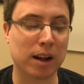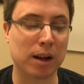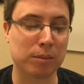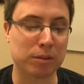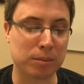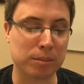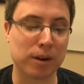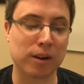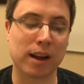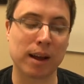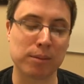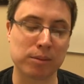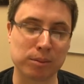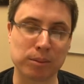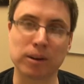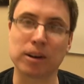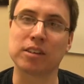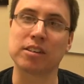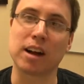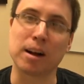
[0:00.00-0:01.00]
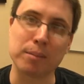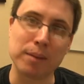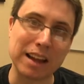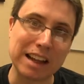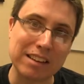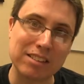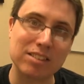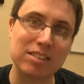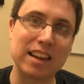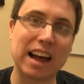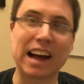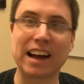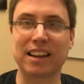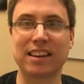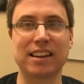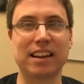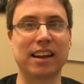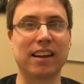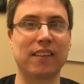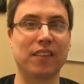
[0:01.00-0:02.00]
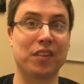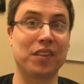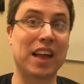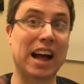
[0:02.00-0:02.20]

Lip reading: comes about Games Workshop. Exactly.